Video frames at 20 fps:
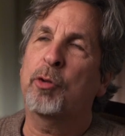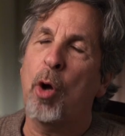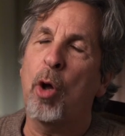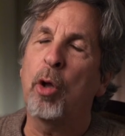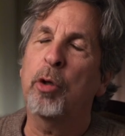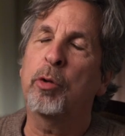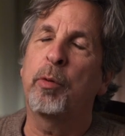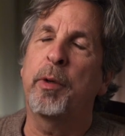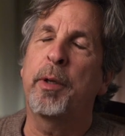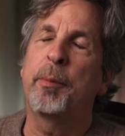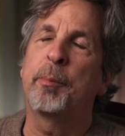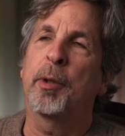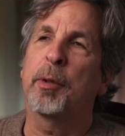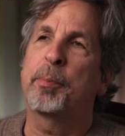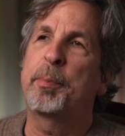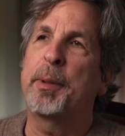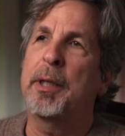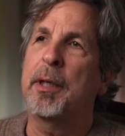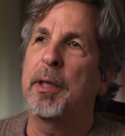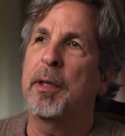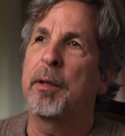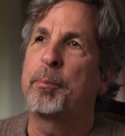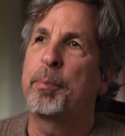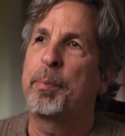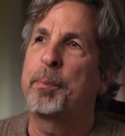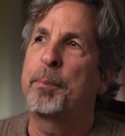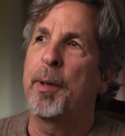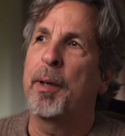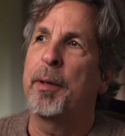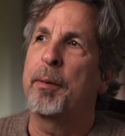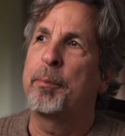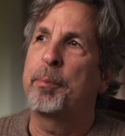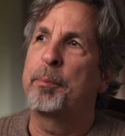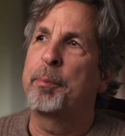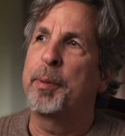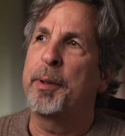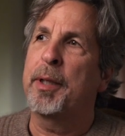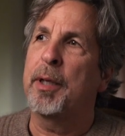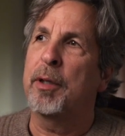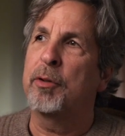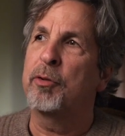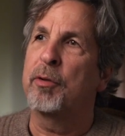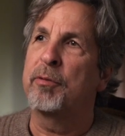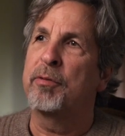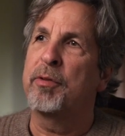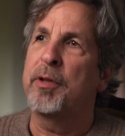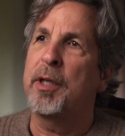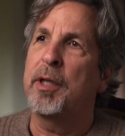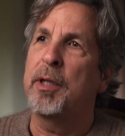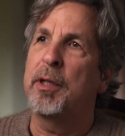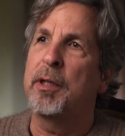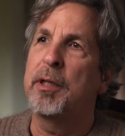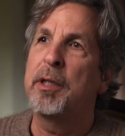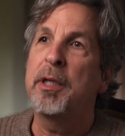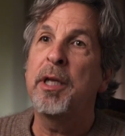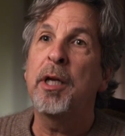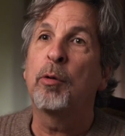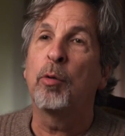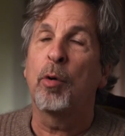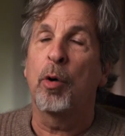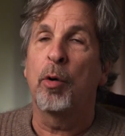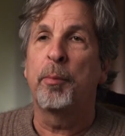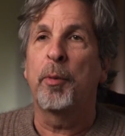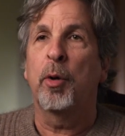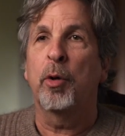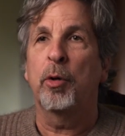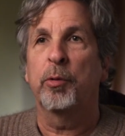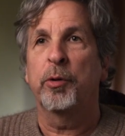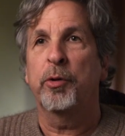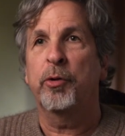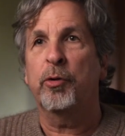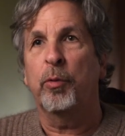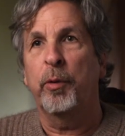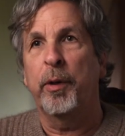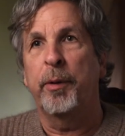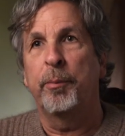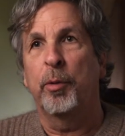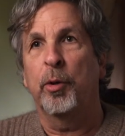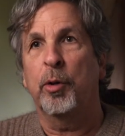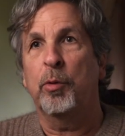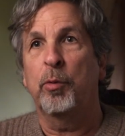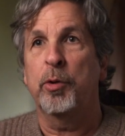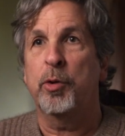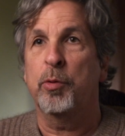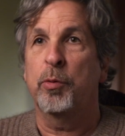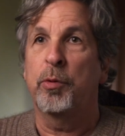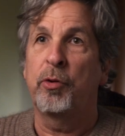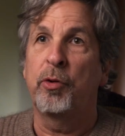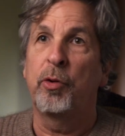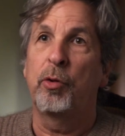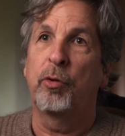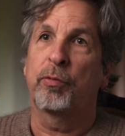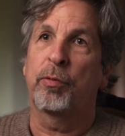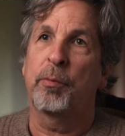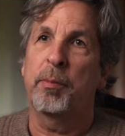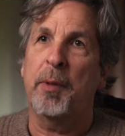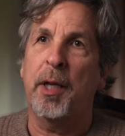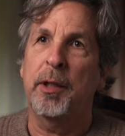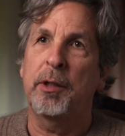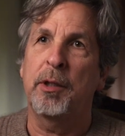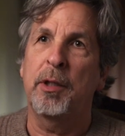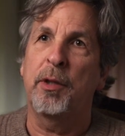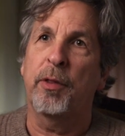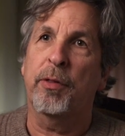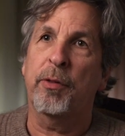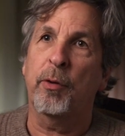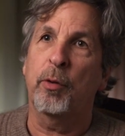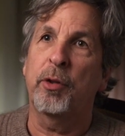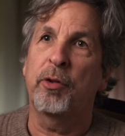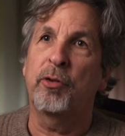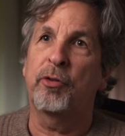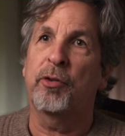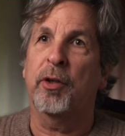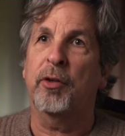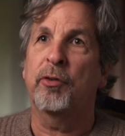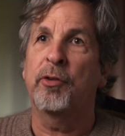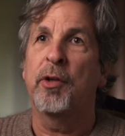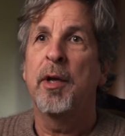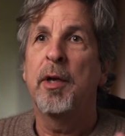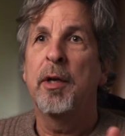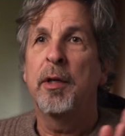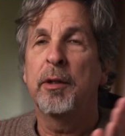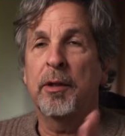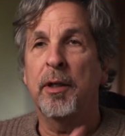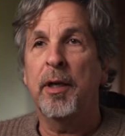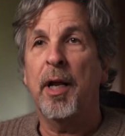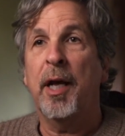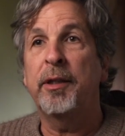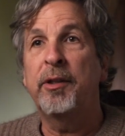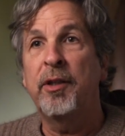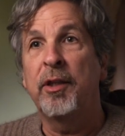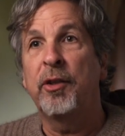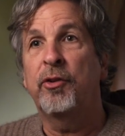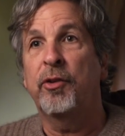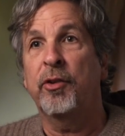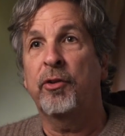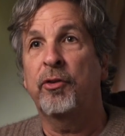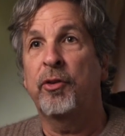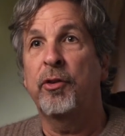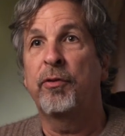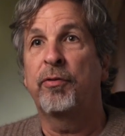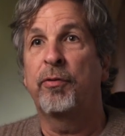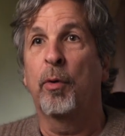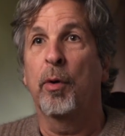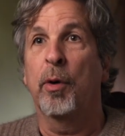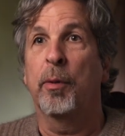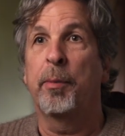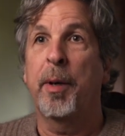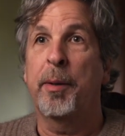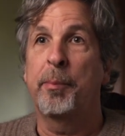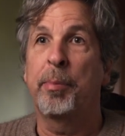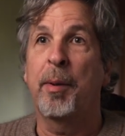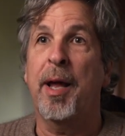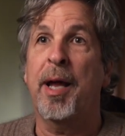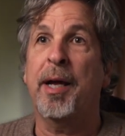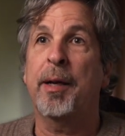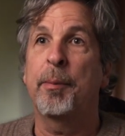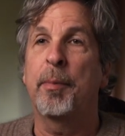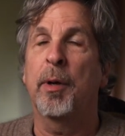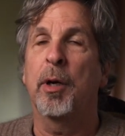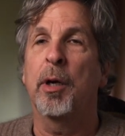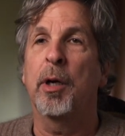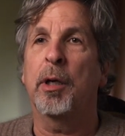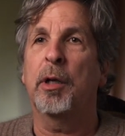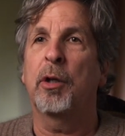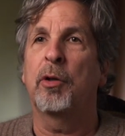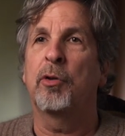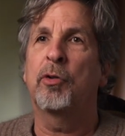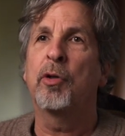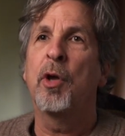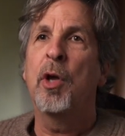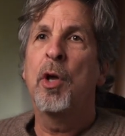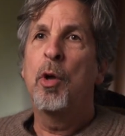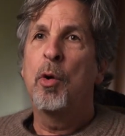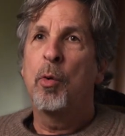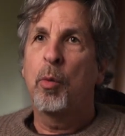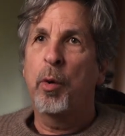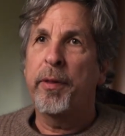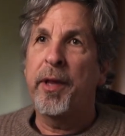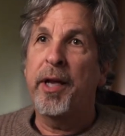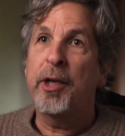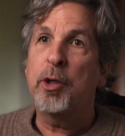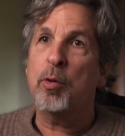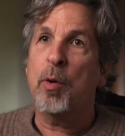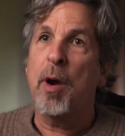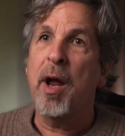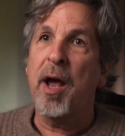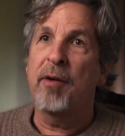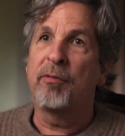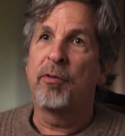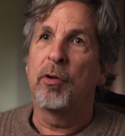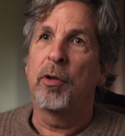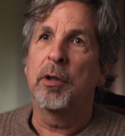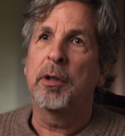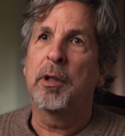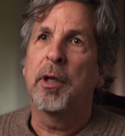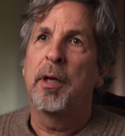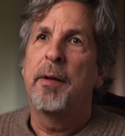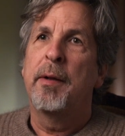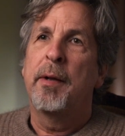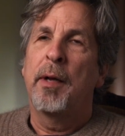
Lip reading: called Green Book because of the Negro Motorist Green Book, which was used from 1936 to 1964 by black Americans when they traveled.